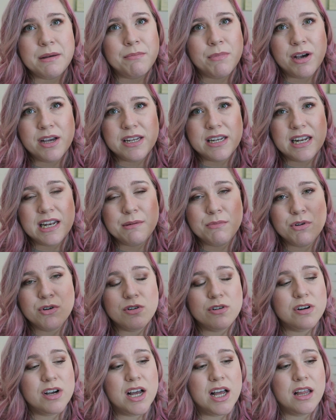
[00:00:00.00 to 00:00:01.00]
in mine
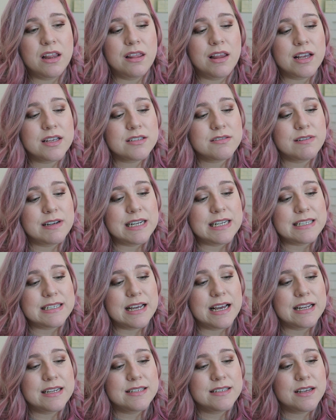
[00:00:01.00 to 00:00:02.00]
anymore, and that's really
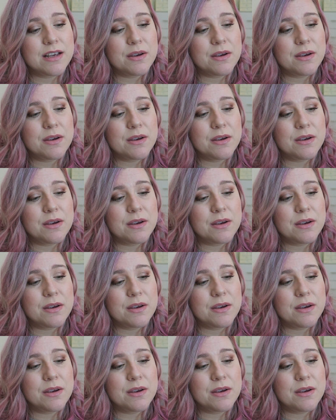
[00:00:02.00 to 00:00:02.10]
sad.